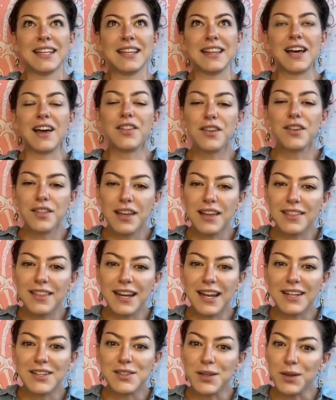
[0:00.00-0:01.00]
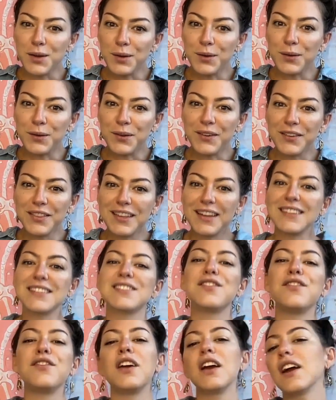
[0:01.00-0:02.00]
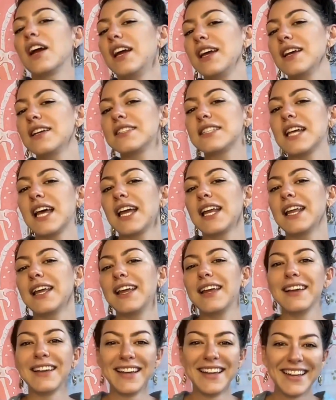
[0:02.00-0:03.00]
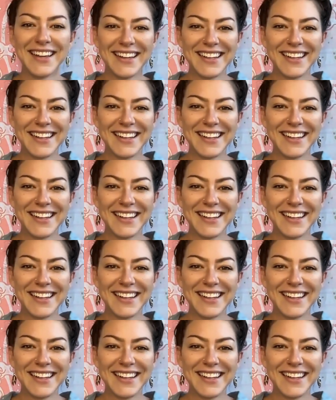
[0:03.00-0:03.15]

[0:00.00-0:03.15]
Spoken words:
The other thing that I do that is very exciting